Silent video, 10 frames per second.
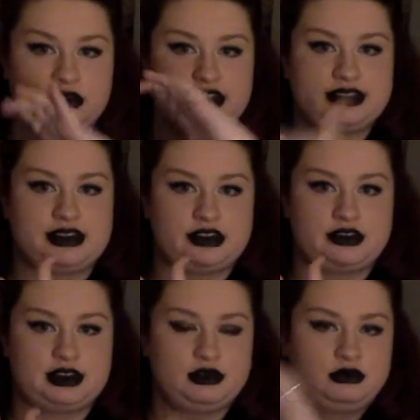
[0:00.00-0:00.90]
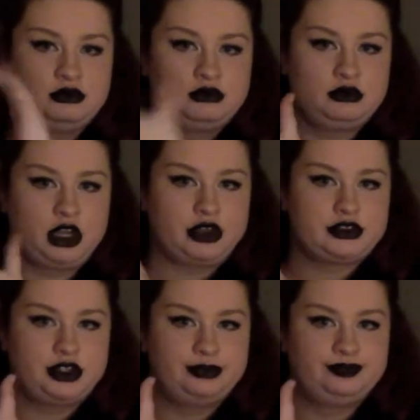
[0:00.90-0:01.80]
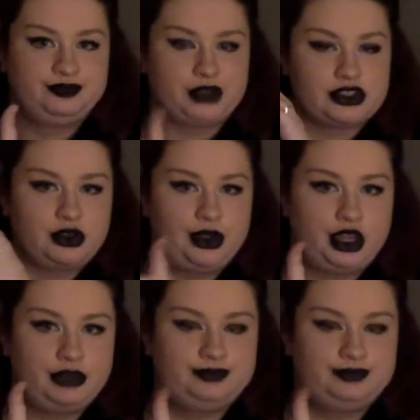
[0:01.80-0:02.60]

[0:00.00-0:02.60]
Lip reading: This is his costume that's going on.